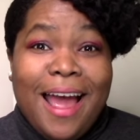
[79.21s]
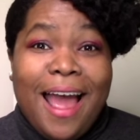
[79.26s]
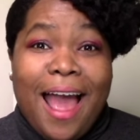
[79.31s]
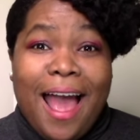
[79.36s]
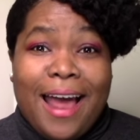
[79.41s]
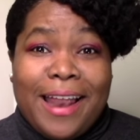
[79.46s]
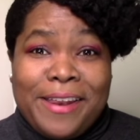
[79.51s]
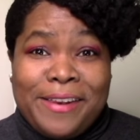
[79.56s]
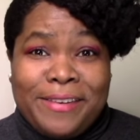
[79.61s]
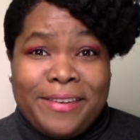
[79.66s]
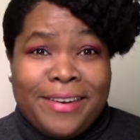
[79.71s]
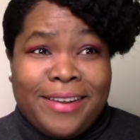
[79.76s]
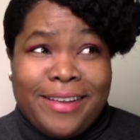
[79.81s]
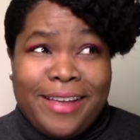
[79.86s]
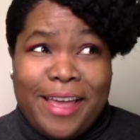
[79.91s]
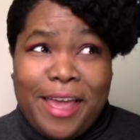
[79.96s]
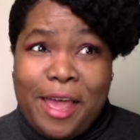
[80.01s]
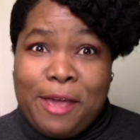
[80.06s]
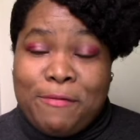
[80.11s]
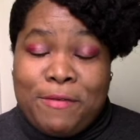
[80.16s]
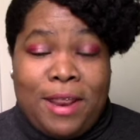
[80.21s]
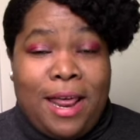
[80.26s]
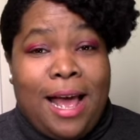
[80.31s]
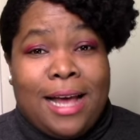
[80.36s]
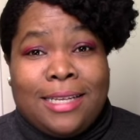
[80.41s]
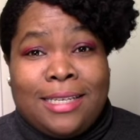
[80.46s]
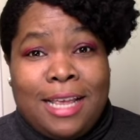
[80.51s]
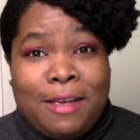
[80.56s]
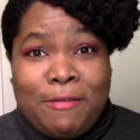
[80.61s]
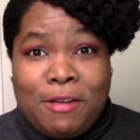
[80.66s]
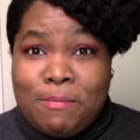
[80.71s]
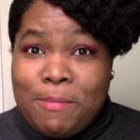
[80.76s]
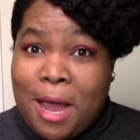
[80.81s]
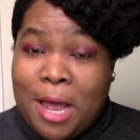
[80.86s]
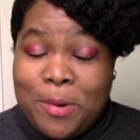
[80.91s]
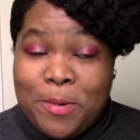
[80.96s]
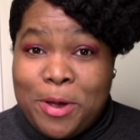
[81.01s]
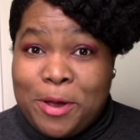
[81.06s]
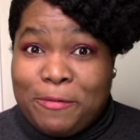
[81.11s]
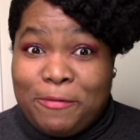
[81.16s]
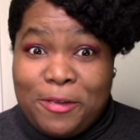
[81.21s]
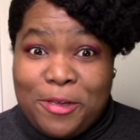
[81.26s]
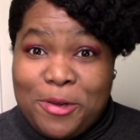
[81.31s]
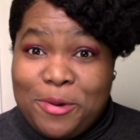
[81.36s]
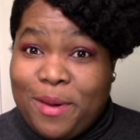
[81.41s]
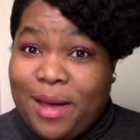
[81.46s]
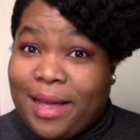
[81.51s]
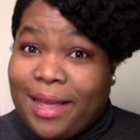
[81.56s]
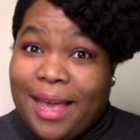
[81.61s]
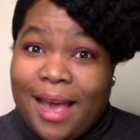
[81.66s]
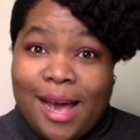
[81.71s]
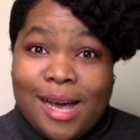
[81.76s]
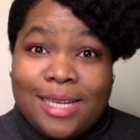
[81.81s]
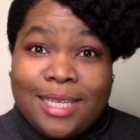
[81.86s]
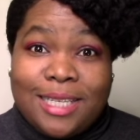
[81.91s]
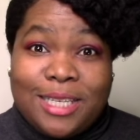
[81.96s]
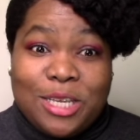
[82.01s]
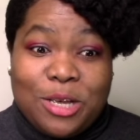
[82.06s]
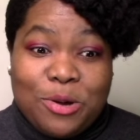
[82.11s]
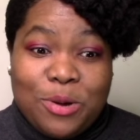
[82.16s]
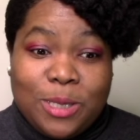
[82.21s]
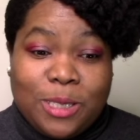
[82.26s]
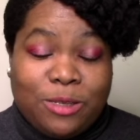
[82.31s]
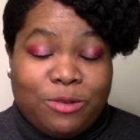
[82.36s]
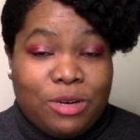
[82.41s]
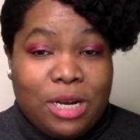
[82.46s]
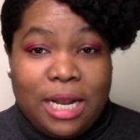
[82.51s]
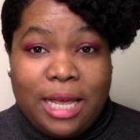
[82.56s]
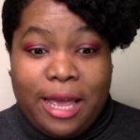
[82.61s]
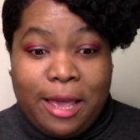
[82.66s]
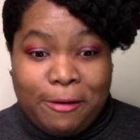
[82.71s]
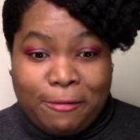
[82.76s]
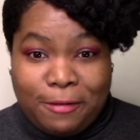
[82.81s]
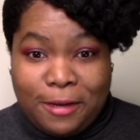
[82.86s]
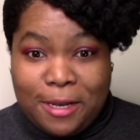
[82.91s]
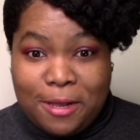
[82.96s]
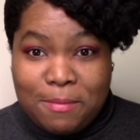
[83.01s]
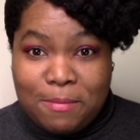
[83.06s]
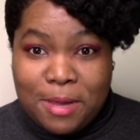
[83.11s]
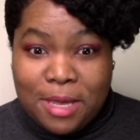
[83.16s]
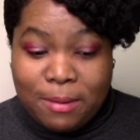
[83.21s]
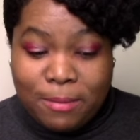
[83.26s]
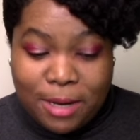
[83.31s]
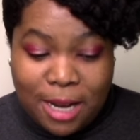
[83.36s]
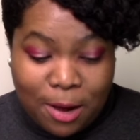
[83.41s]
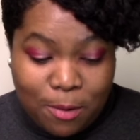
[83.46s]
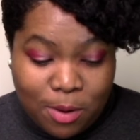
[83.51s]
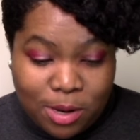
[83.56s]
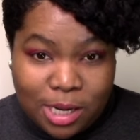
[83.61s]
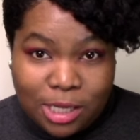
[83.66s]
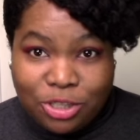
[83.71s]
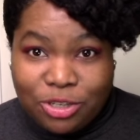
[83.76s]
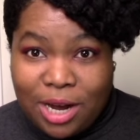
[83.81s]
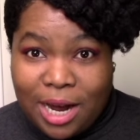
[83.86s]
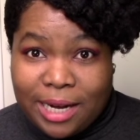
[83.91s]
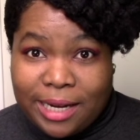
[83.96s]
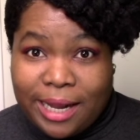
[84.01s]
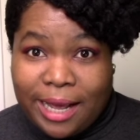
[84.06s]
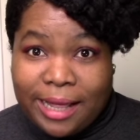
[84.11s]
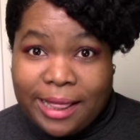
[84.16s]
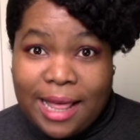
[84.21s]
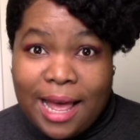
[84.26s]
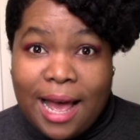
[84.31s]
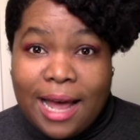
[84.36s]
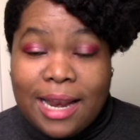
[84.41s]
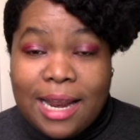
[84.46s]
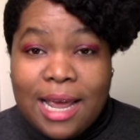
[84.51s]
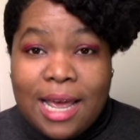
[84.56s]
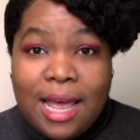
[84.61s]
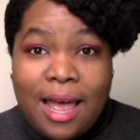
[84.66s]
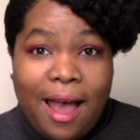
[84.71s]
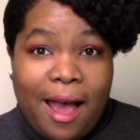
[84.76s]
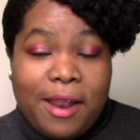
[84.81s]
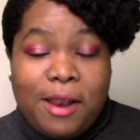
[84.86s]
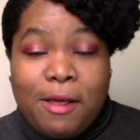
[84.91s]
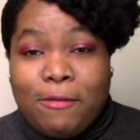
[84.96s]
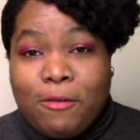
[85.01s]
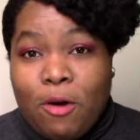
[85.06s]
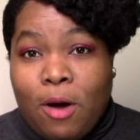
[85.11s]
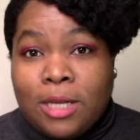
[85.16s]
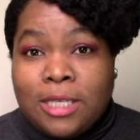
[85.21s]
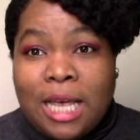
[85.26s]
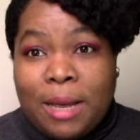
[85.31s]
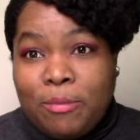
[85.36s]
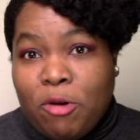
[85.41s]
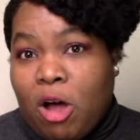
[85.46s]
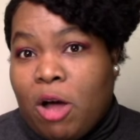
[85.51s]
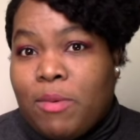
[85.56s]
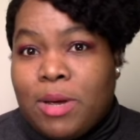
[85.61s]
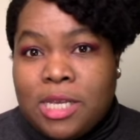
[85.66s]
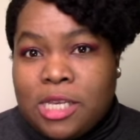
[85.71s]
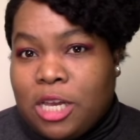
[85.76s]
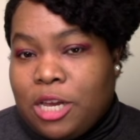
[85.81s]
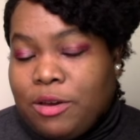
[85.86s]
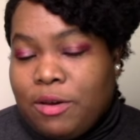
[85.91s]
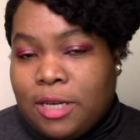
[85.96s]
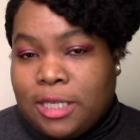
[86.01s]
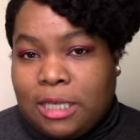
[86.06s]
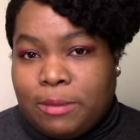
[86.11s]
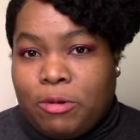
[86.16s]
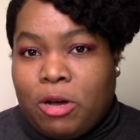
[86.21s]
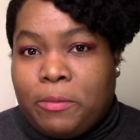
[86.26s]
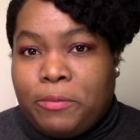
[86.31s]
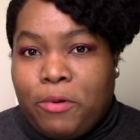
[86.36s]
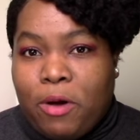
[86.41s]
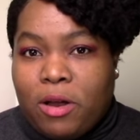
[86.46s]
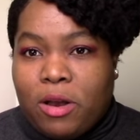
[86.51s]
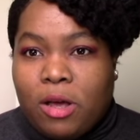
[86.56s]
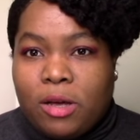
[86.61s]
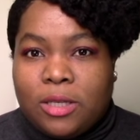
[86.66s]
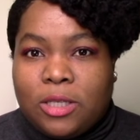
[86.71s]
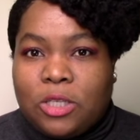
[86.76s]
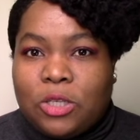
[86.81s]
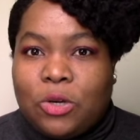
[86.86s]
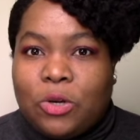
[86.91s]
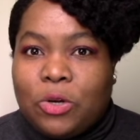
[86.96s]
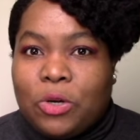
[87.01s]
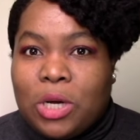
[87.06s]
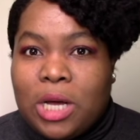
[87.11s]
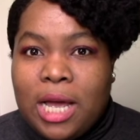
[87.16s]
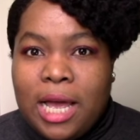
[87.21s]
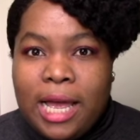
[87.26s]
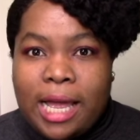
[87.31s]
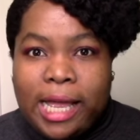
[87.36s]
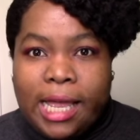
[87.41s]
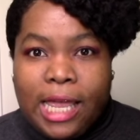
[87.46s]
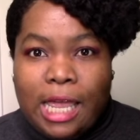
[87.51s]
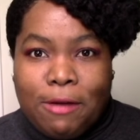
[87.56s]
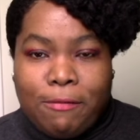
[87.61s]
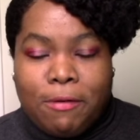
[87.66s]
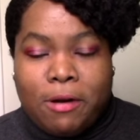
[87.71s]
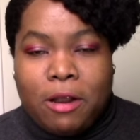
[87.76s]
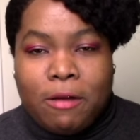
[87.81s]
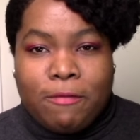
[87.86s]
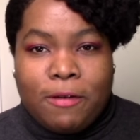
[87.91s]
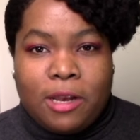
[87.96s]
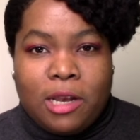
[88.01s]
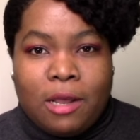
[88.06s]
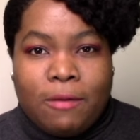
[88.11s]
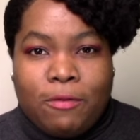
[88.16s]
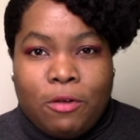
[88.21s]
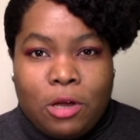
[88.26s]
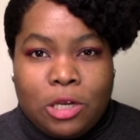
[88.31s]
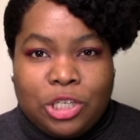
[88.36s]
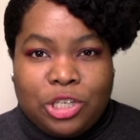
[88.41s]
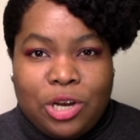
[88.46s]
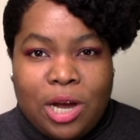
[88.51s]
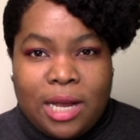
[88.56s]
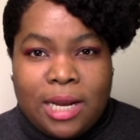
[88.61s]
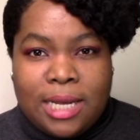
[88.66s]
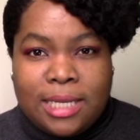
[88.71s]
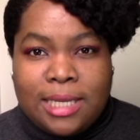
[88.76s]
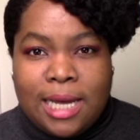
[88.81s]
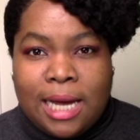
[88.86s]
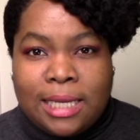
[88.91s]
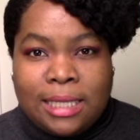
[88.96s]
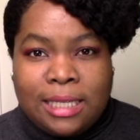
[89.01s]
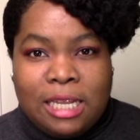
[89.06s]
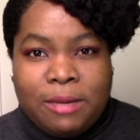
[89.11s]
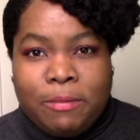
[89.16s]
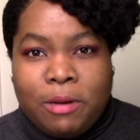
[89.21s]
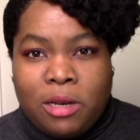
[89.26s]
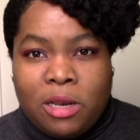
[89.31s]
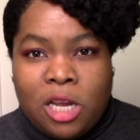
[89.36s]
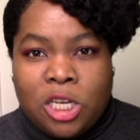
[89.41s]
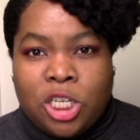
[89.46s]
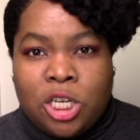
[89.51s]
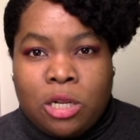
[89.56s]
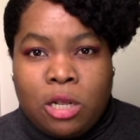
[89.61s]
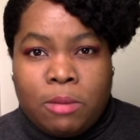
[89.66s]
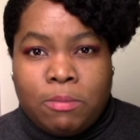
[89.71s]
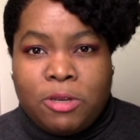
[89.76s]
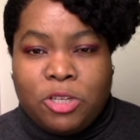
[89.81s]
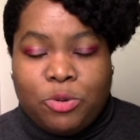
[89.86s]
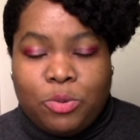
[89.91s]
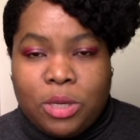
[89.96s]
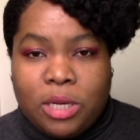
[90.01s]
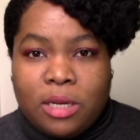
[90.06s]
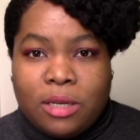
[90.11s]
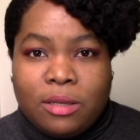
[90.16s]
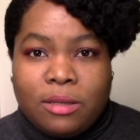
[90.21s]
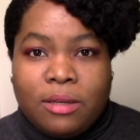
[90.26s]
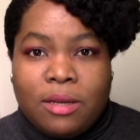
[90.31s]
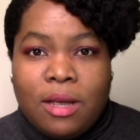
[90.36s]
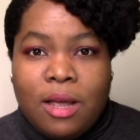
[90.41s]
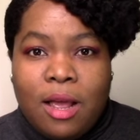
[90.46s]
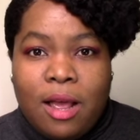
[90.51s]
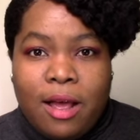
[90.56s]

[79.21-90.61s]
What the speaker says: and if it might work for you, I guess. So it's really iffy to me, but I wanna try it like that. And of course I'm always curious about products, so even if in the future I decide to deep condition in between,